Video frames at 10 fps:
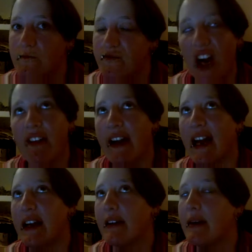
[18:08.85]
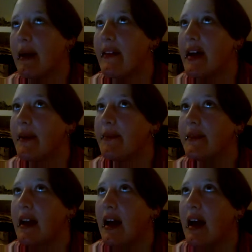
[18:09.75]
very angry about that,
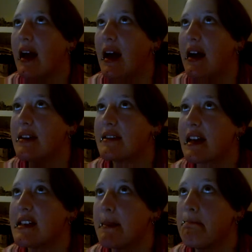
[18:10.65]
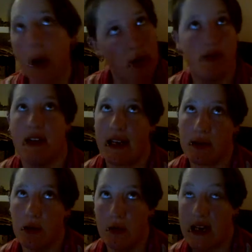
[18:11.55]
and getting moaned
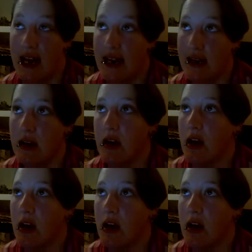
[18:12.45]
at all day